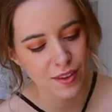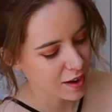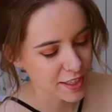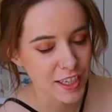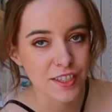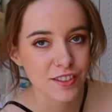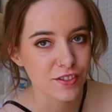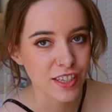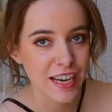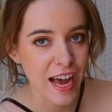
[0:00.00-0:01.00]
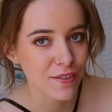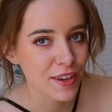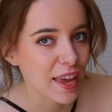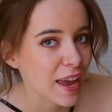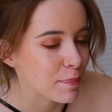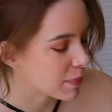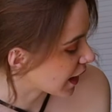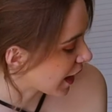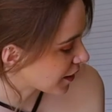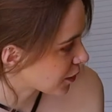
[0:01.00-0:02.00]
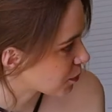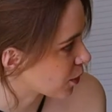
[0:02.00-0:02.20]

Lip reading: I didn't really have a game plan,